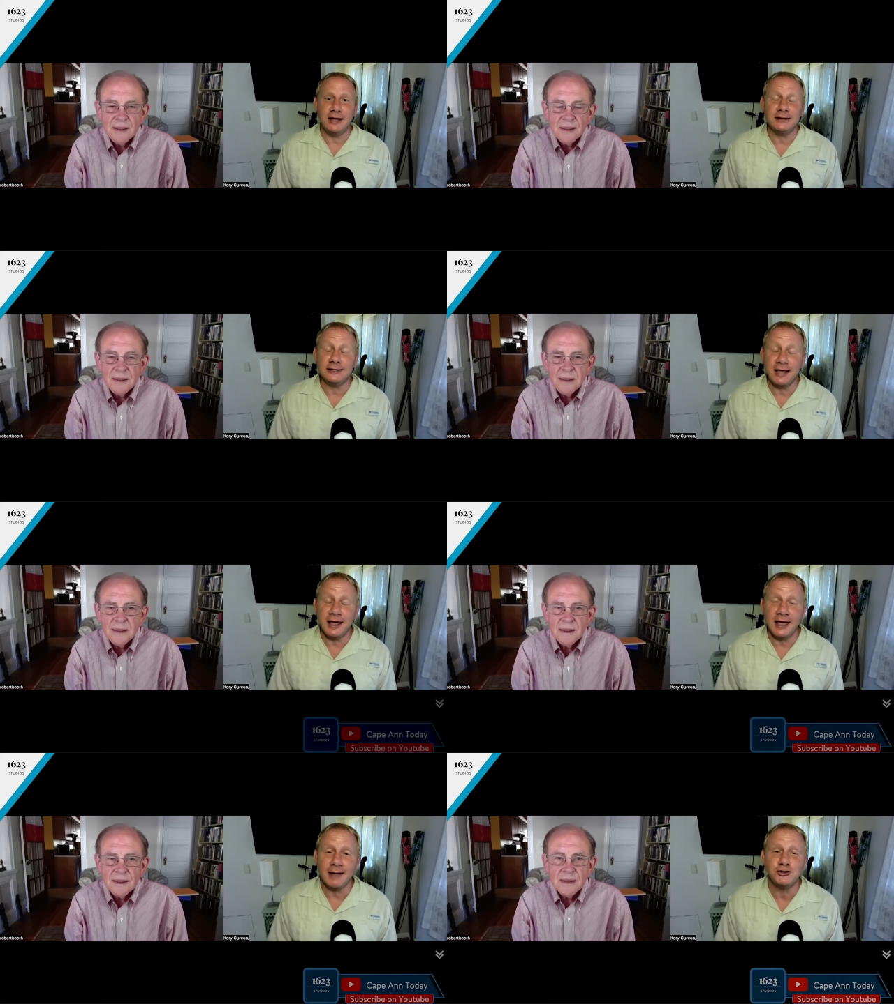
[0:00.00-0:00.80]

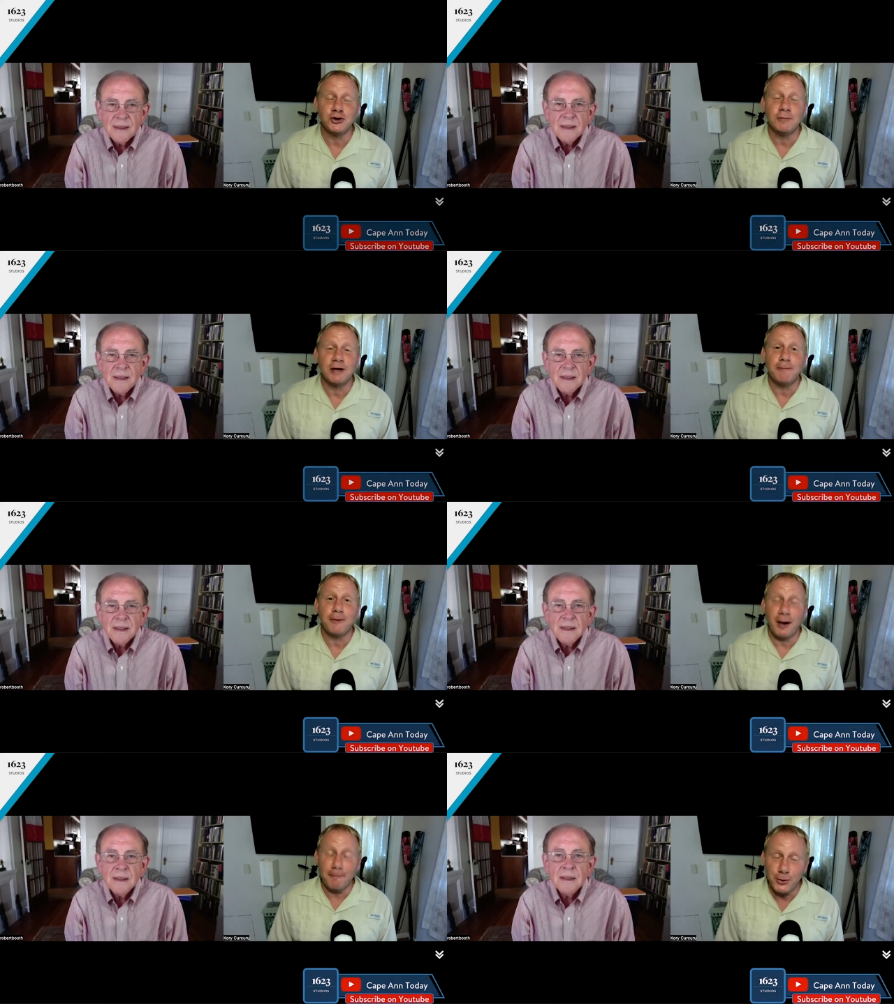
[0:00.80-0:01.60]
Speaker 1: Today I am joined by
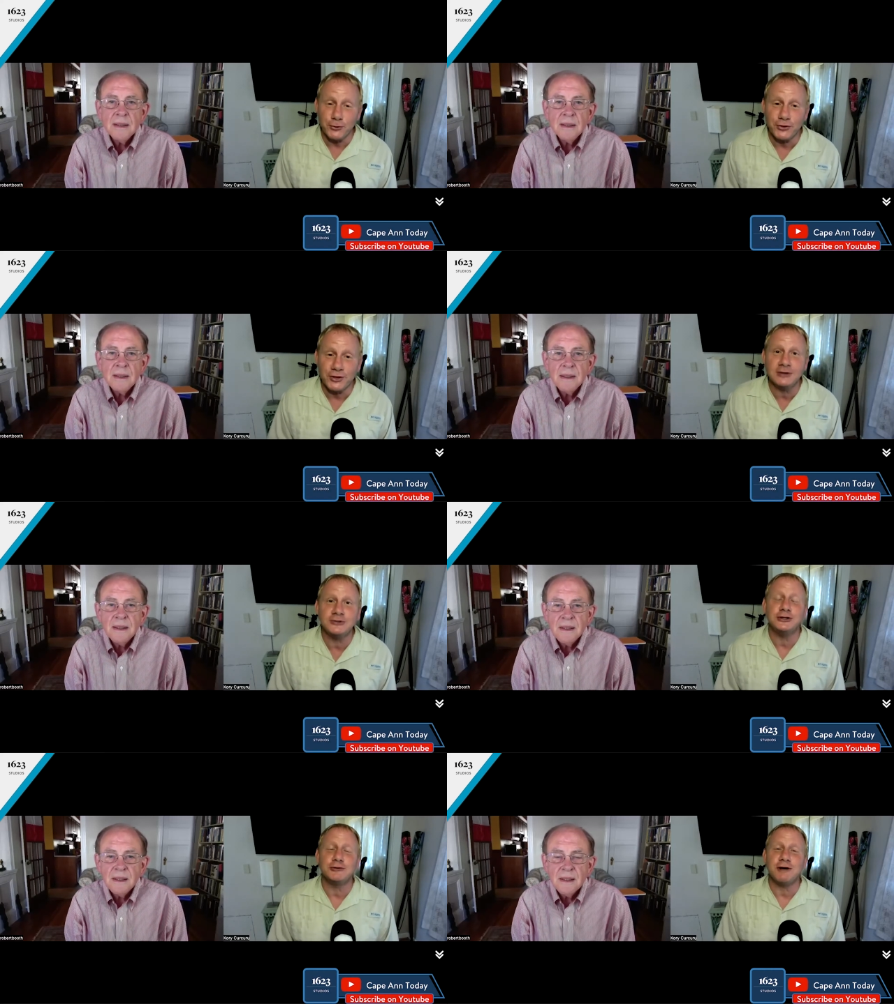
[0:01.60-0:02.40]
Bob Booth. He is
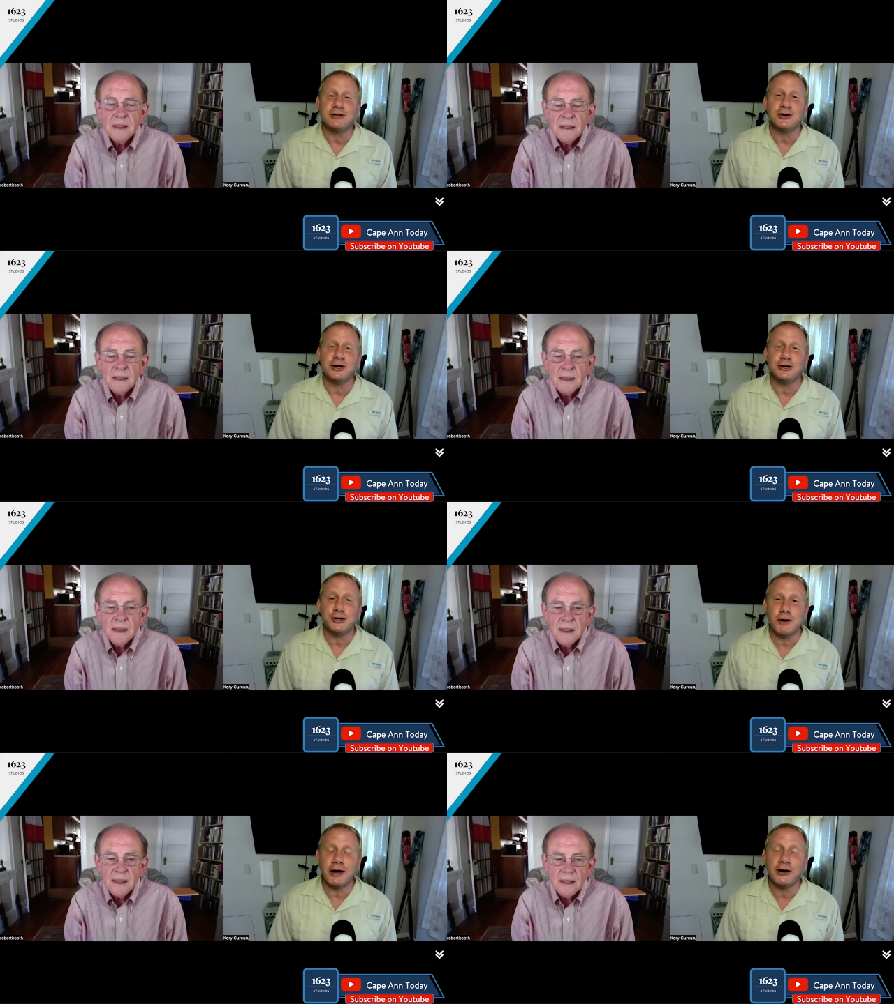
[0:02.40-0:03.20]
the director and
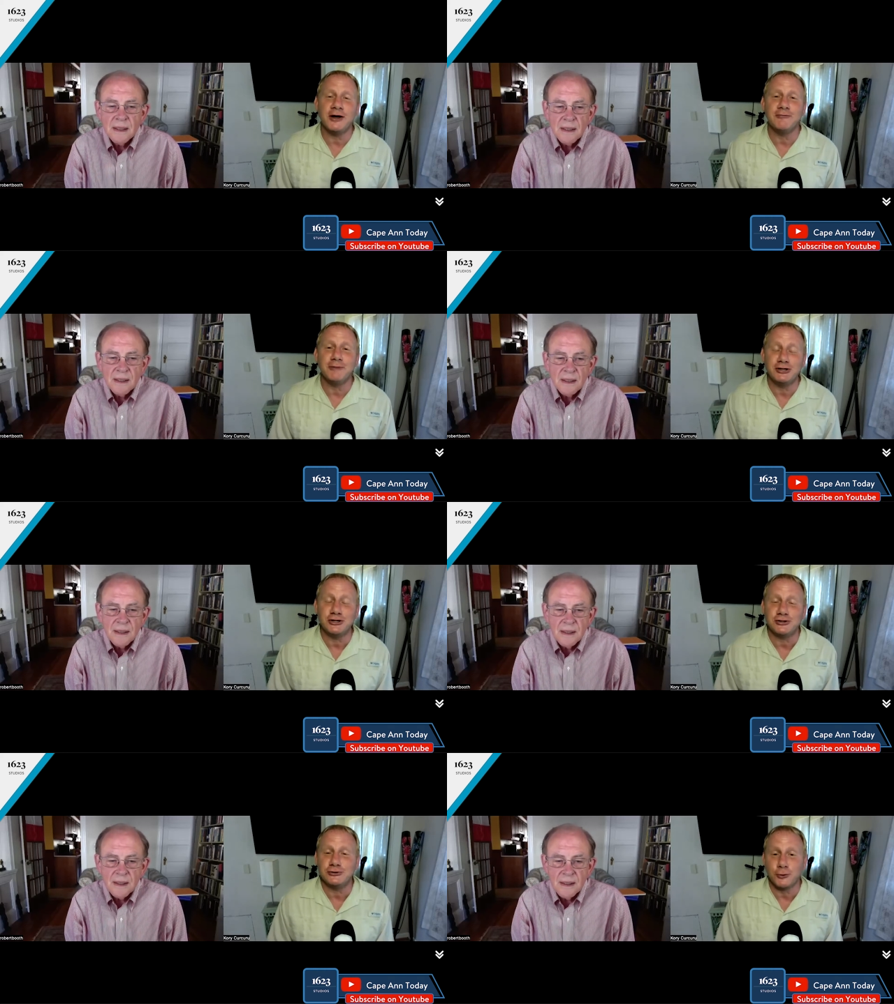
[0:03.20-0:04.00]
curator of
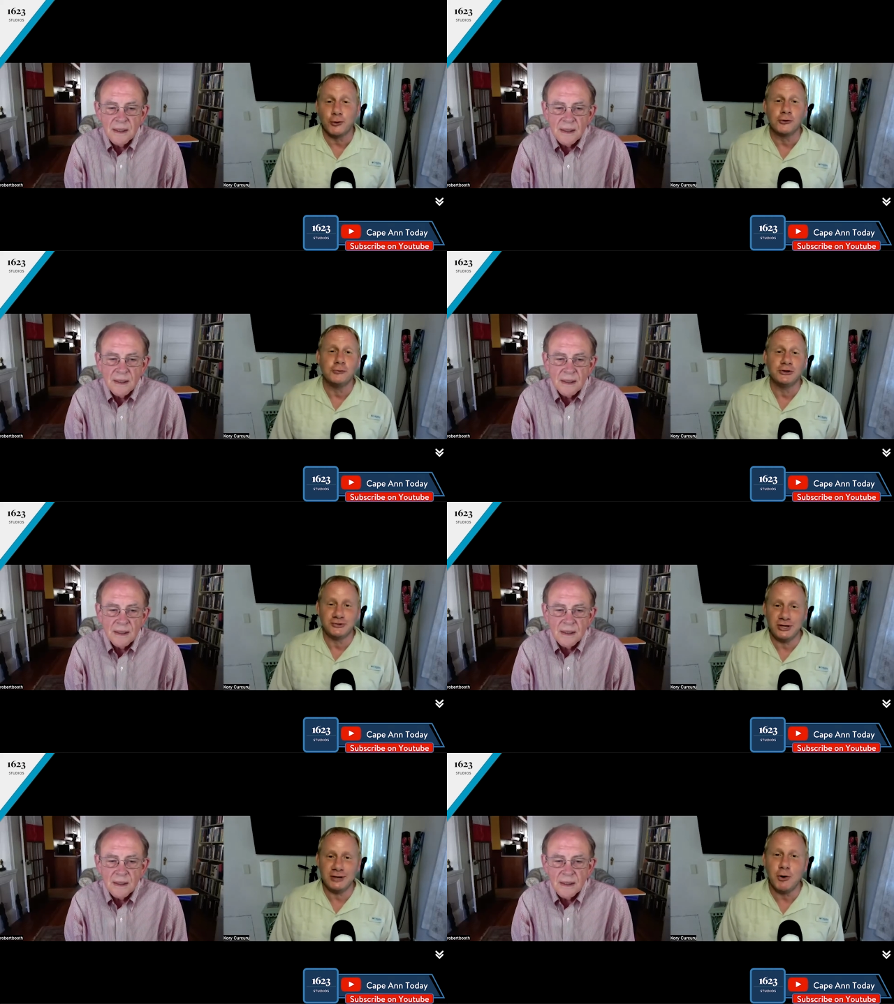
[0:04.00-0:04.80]
Manchester Historical
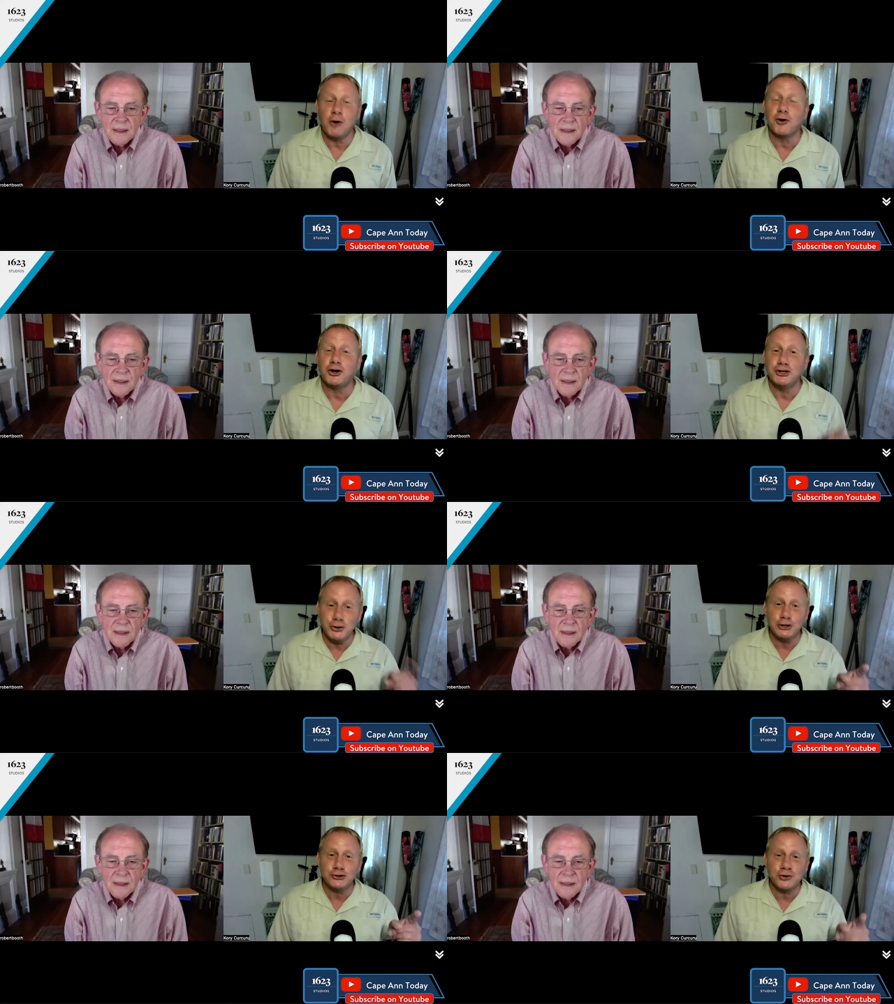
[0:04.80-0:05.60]
Museum over on
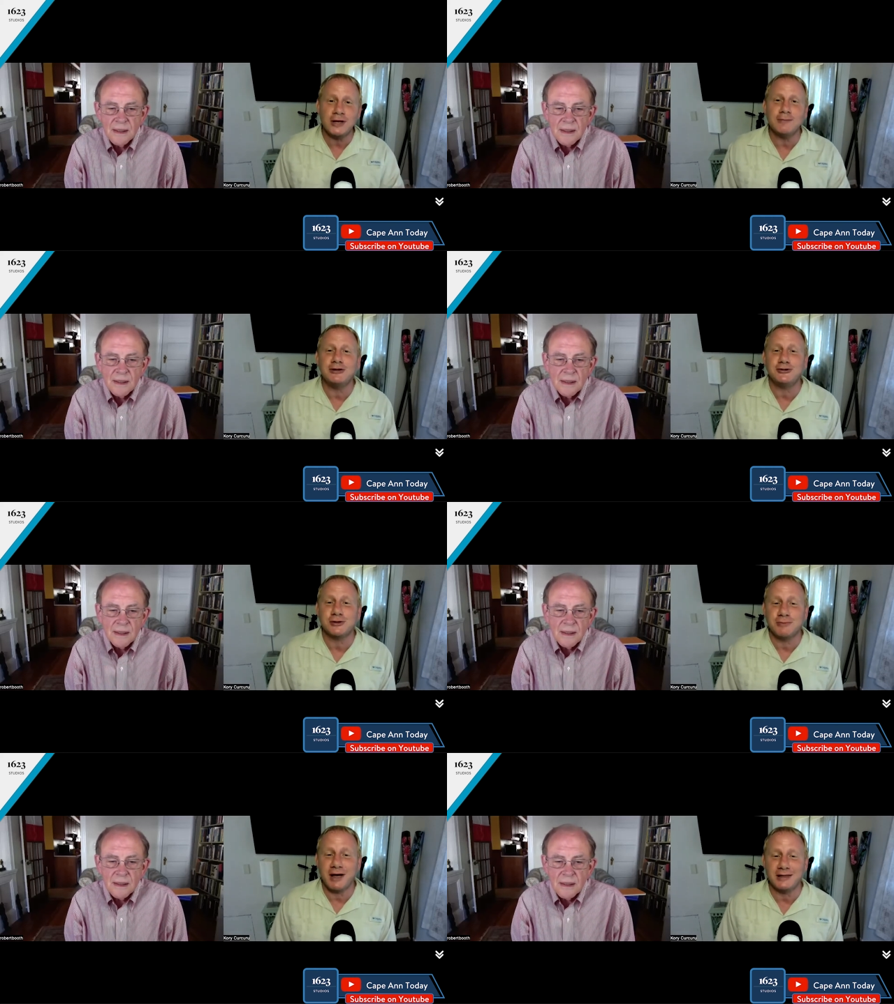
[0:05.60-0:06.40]
Union Street in Manchester
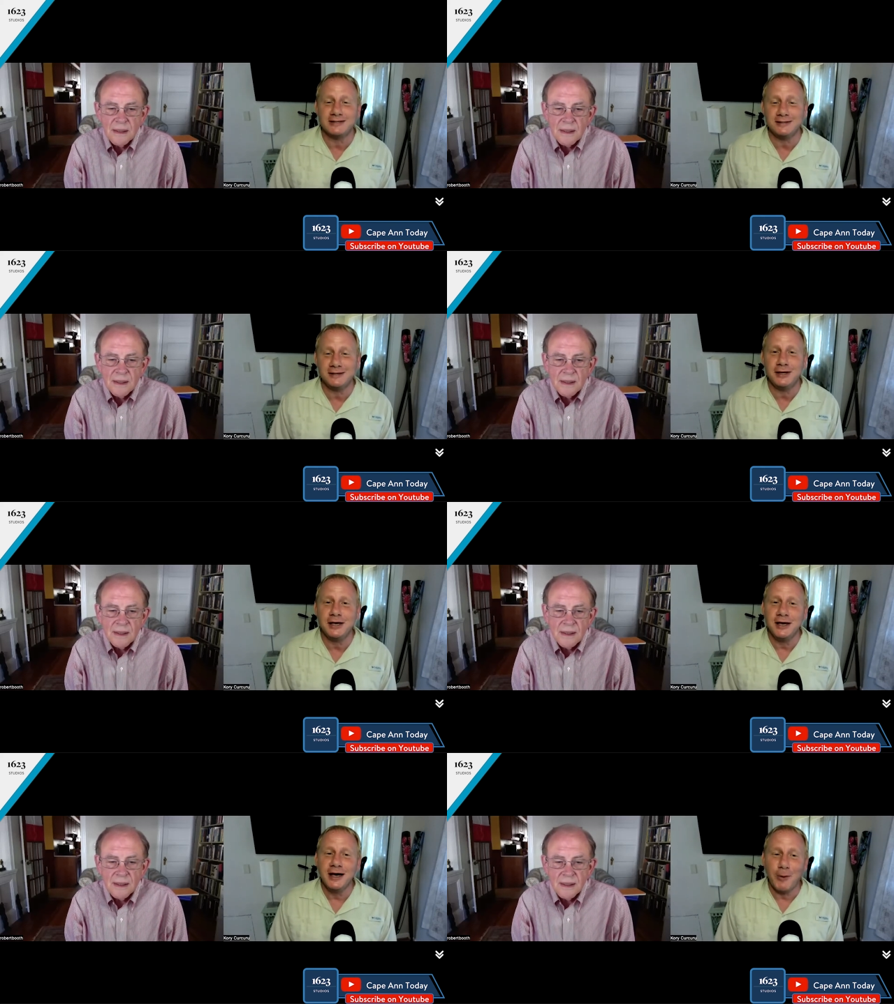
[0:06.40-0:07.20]
by the Sea.
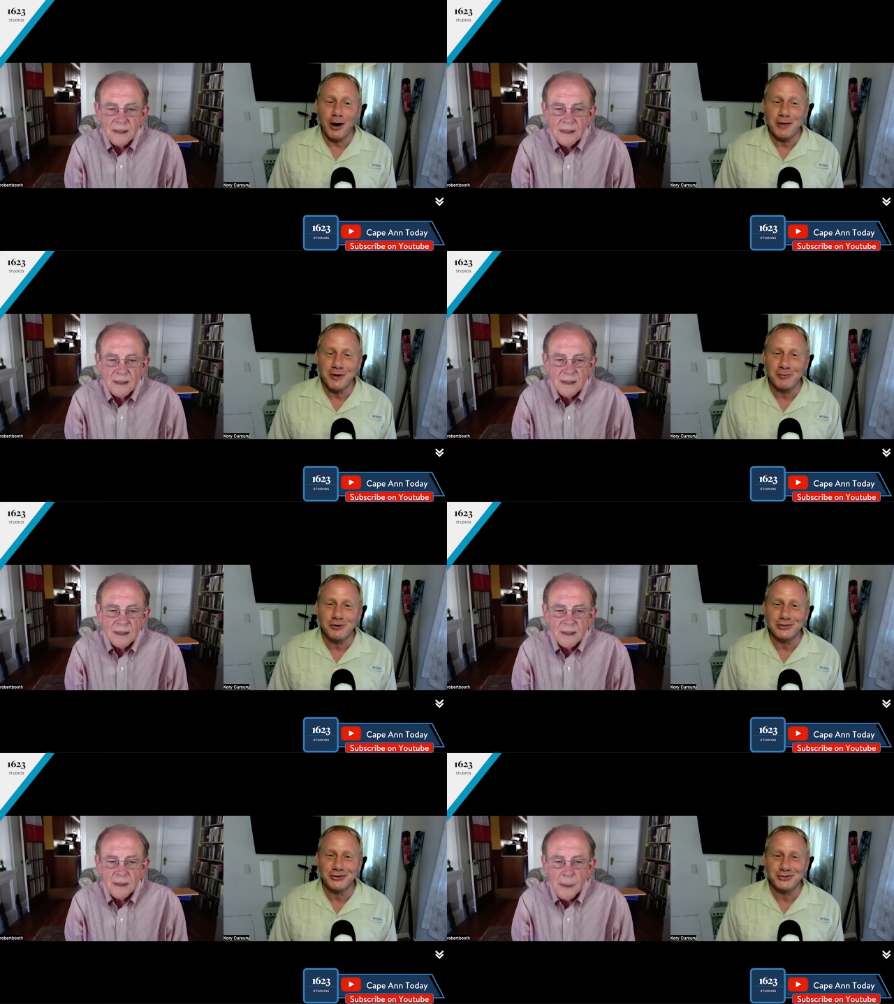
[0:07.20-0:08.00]
How are you, Bob?
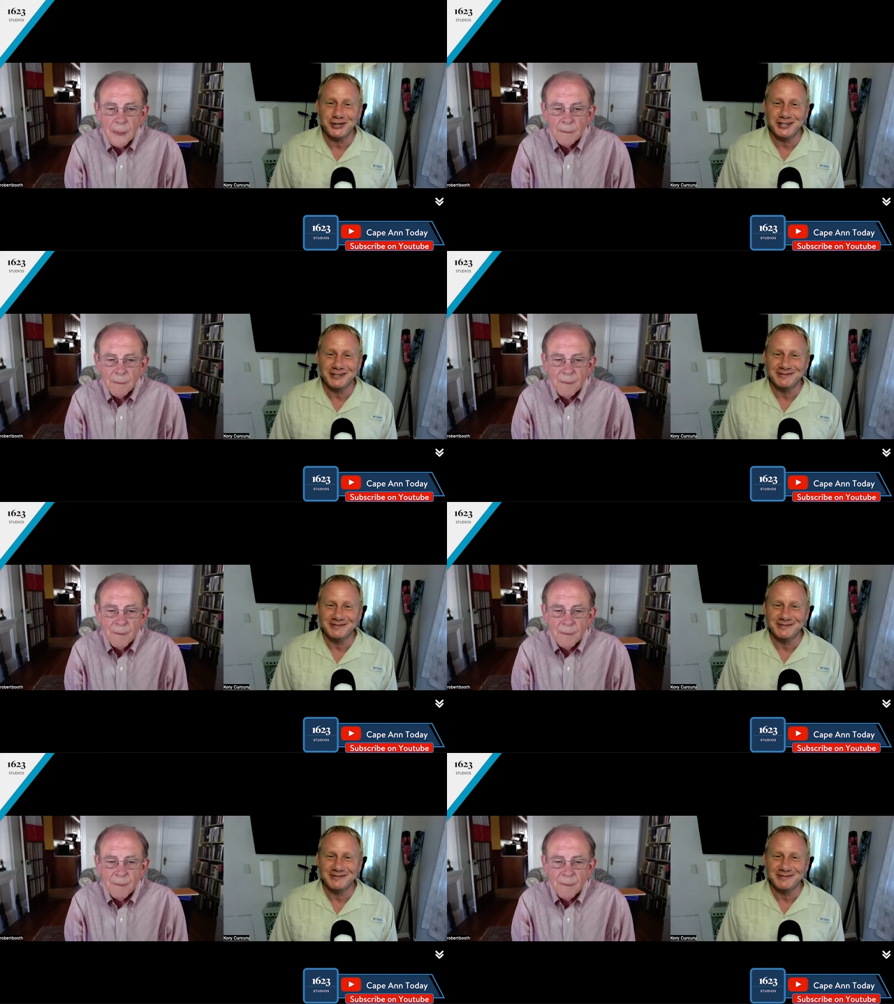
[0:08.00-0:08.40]
Great to see you.